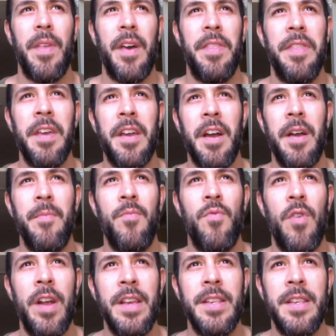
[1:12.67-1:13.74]
think I'm
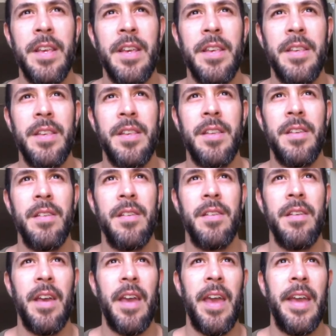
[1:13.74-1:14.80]
racist,
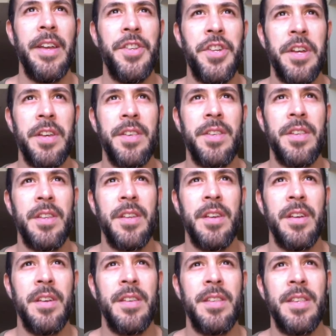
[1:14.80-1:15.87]
ageist,
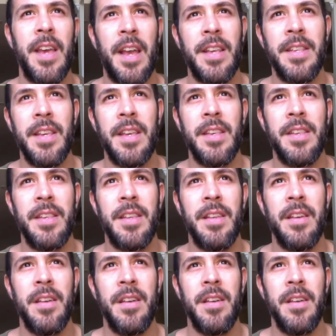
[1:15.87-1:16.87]
sexist.